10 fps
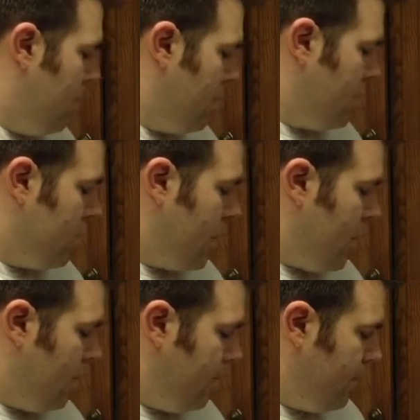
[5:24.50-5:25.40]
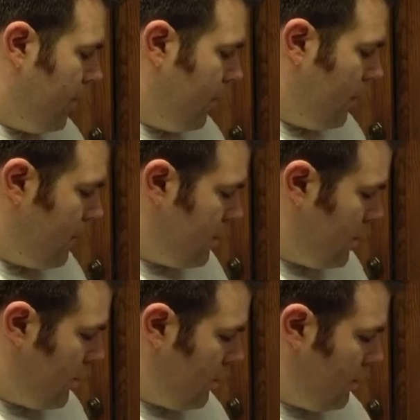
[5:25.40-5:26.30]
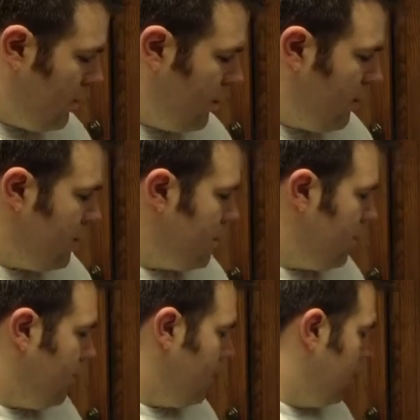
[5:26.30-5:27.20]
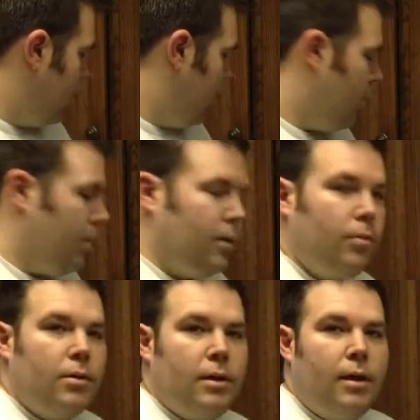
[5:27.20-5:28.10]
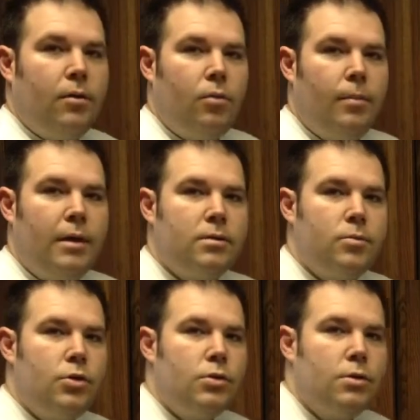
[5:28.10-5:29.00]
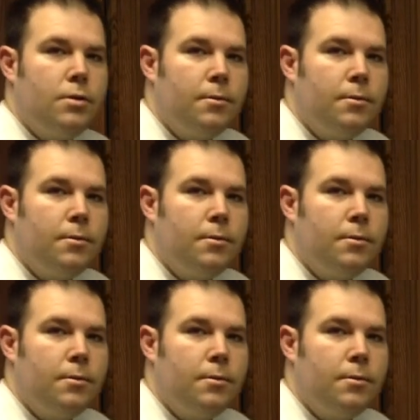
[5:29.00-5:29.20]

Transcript: So yeah, let's get this stuff cleaned up and put together, and we'll make some juice.